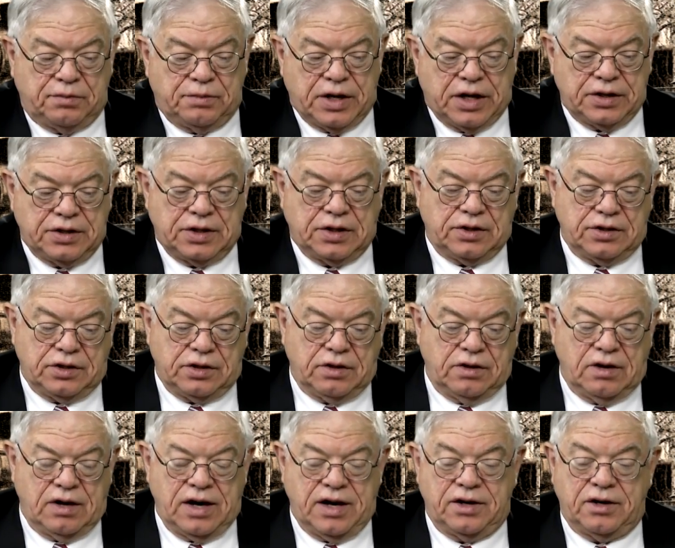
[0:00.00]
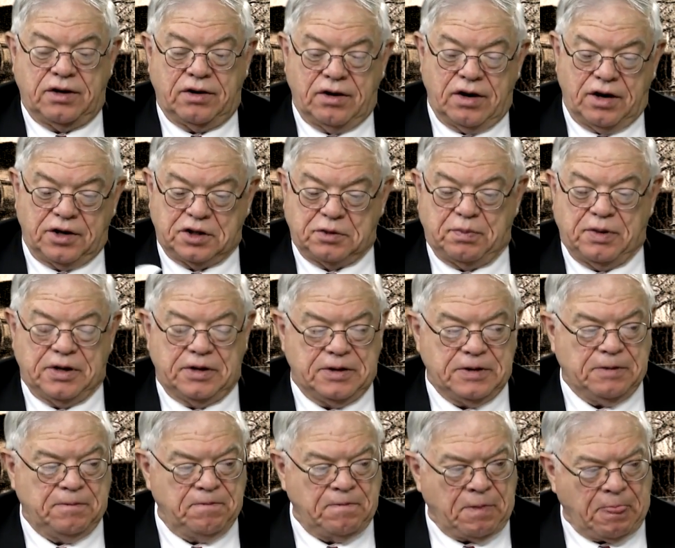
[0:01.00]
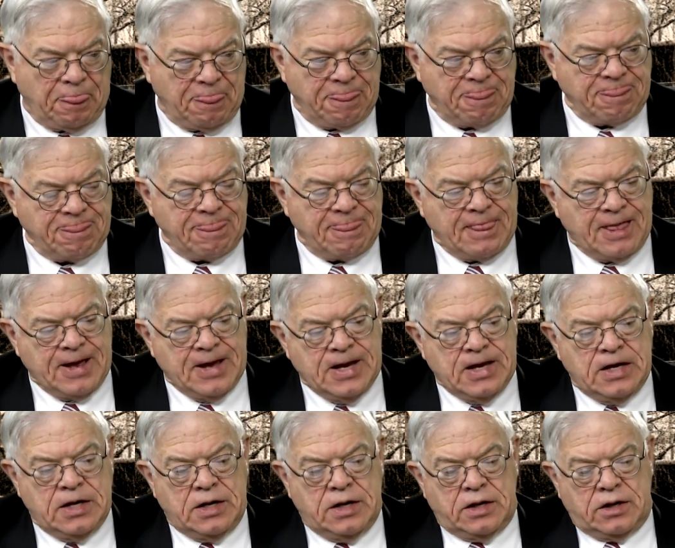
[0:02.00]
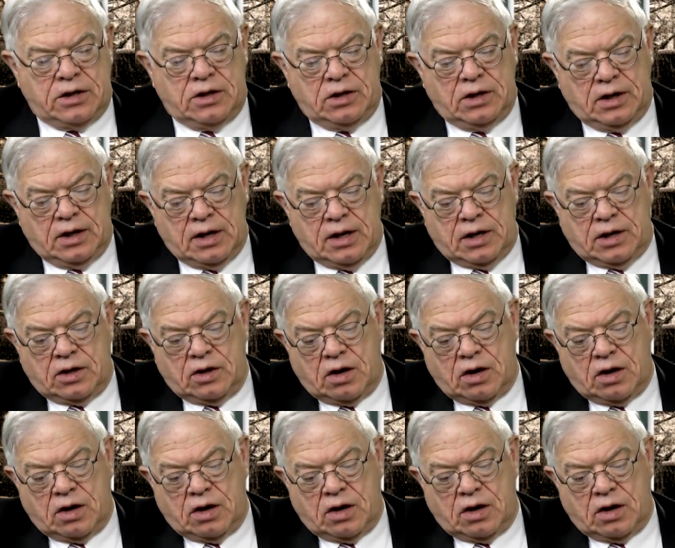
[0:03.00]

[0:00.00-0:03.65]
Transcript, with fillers: my sister and her husband. Very beautiful. And how about this photo?